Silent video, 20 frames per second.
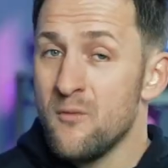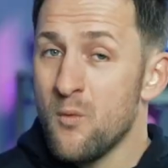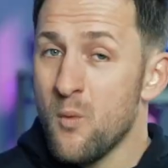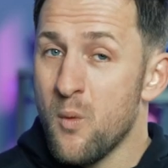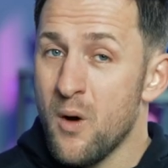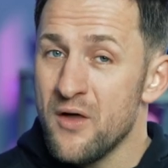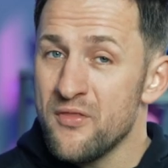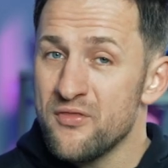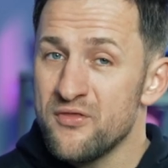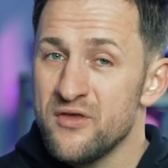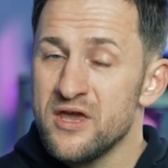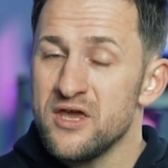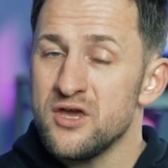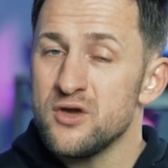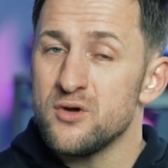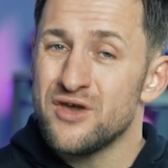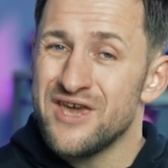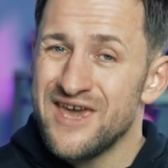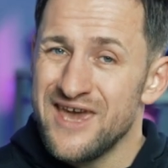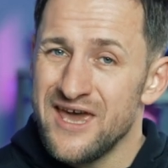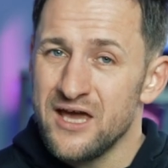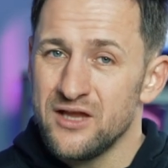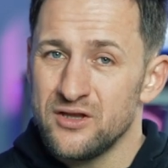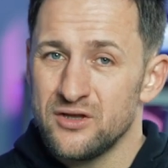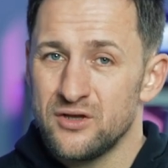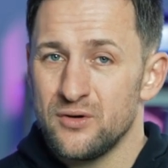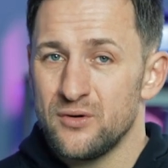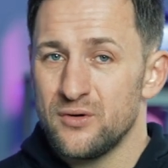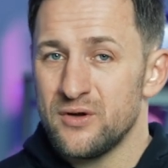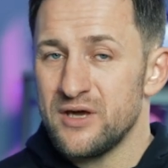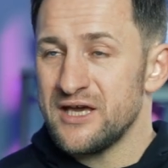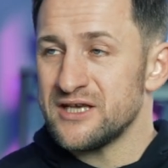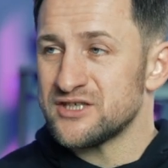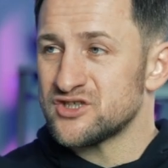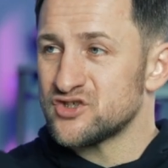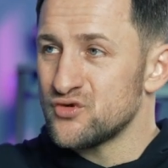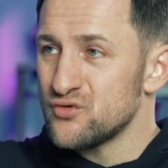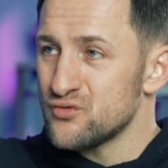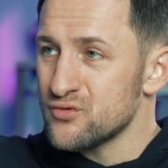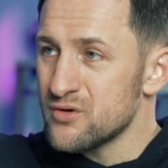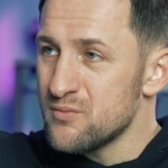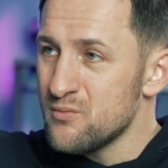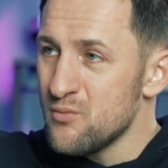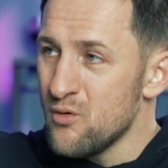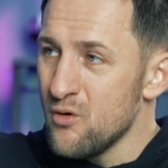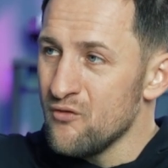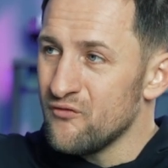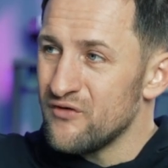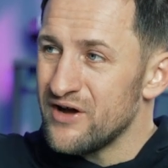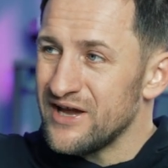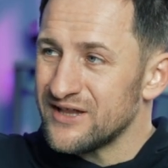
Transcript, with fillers: One thing you can do is to remove